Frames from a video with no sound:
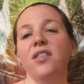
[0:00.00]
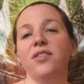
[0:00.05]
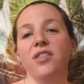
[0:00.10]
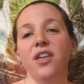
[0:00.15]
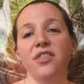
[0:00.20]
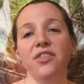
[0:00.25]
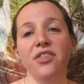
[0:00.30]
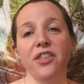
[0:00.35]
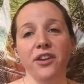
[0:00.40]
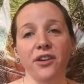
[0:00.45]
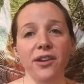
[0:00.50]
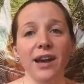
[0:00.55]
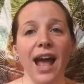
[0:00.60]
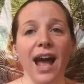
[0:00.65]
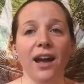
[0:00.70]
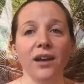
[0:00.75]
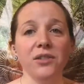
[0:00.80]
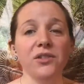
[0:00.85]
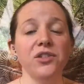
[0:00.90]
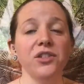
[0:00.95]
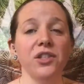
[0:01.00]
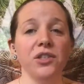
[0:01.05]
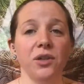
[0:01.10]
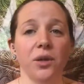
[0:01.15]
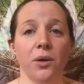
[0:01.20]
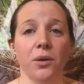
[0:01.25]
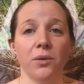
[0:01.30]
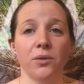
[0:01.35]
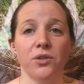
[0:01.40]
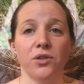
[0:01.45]
The third house
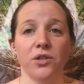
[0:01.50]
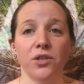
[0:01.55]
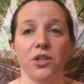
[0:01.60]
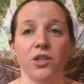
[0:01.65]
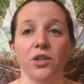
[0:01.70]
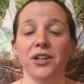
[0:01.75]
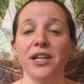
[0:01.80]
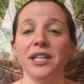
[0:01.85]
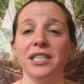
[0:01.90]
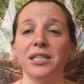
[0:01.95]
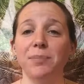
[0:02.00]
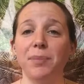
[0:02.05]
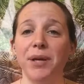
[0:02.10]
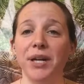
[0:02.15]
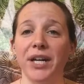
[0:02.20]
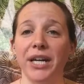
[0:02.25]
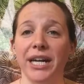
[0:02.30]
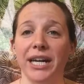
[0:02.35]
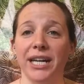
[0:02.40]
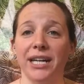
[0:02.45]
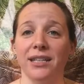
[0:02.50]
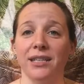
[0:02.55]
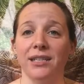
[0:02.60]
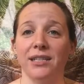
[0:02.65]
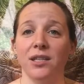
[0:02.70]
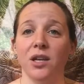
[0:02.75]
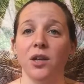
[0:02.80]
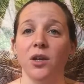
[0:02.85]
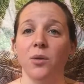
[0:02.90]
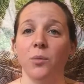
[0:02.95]
denotes your
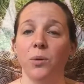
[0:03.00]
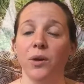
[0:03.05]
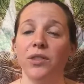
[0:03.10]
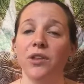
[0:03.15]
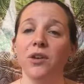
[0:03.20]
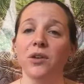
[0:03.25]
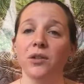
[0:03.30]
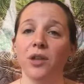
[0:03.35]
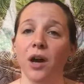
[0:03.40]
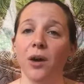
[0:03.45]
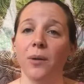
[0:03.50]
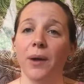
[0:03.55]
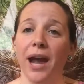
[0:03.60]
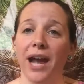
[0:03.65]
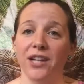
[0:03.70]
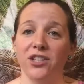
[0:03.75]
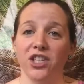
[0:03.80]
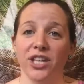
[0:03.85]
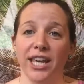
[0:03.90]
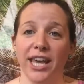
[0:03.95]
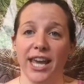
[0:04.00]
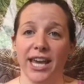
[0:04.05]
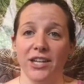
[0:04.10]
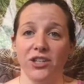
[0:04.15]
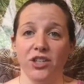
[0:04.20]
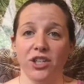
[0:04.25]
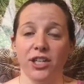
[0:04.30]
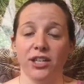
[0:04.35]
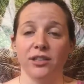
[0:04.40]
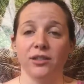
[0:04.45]
experience with your lower
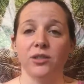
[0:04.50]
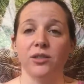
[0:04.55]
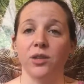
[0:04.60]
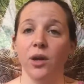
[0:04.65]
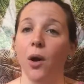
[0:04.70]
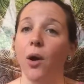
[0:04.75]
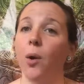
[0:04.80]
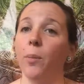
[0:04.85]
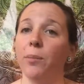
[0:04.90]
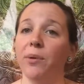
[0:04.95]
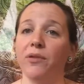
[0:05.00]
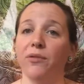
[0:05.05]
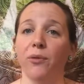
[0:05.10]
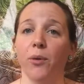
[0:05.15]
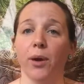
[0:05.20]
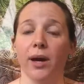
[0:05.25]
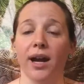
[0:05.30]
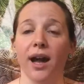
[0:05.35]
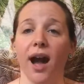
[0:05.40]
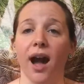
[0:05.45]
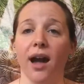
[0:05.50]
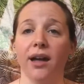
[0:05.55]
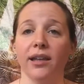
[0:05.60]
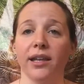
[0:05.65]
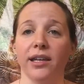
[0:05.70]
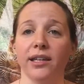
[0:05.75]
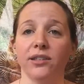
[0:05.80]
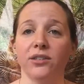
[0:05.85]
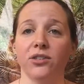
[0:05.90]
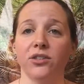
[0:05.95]
education, so before
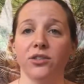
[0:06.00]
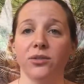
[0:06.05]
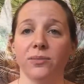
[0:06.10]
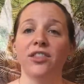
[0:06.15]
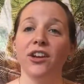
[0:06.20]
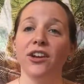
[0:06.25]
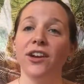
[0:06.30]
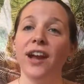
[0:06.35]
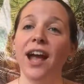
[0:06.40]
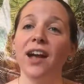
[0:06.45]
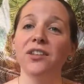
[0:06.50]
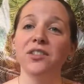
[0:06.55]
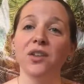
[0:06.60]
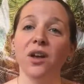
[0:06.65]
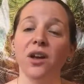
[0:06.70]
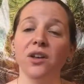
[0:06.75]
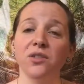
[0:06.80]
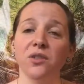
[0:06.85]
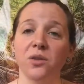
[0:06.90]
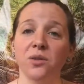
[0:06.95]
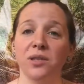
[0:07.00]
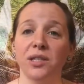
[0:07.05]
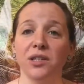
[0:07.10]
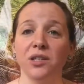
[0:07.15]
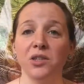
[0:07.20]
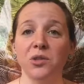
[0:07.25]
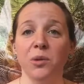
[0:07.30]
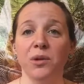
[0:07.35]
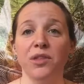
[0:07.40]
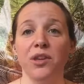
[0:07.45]
college. Third house also
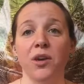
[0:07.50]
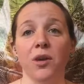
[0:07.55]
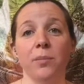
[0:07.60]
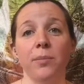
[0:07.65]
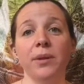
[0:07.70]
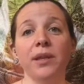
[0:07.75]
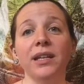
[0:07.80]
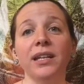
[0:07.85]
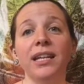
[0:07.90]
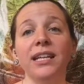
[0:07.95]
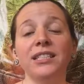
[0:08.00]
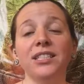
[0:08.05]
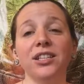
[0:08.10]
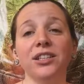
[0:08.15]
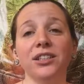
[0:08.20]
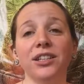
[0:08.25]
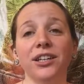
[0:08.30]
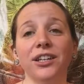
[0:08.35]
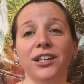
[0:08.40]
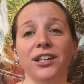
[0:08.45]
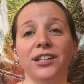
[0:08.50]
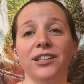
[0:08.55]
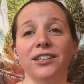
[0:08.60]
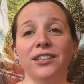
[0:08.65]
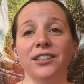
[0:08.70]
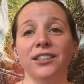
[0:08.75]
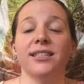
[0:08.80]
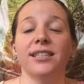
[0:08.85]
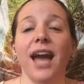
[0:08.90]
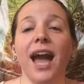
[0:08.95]
deals with your ability to learn,
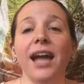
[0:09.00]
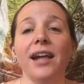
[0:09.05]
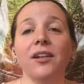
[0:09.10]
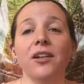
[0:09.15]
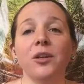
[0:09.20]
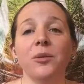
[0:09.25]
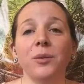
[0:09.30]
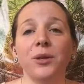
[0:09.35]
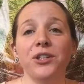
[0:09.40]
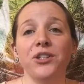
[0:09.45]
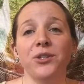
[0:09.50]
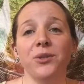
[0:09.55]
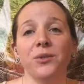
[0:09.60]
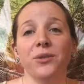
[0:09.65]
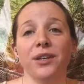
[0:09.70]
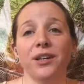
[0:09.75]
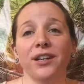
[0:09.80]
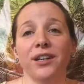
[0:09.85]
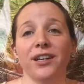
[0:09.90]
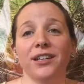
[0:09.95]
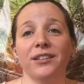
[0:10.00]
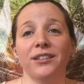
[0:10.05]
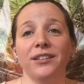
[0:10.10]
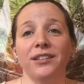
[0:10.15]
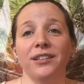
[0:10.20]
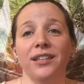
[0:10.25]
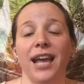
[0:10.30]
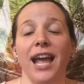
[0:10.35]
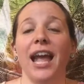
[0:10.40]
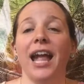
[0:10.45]
the style in which you learn,
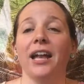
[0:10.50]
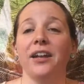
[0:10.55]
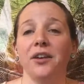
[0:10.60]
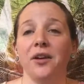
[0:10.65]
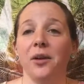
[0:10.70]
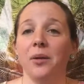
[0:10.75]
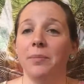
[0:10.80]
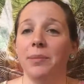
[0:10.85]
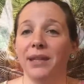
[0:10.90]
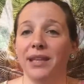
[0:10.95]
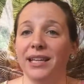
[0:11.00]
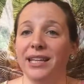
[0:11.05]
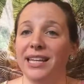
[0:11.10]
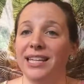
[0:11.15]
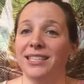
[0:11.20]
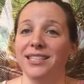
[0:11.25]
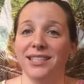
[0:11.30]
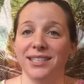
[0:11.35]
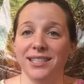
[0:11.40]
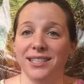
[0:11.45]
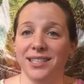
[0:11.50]
and your ability to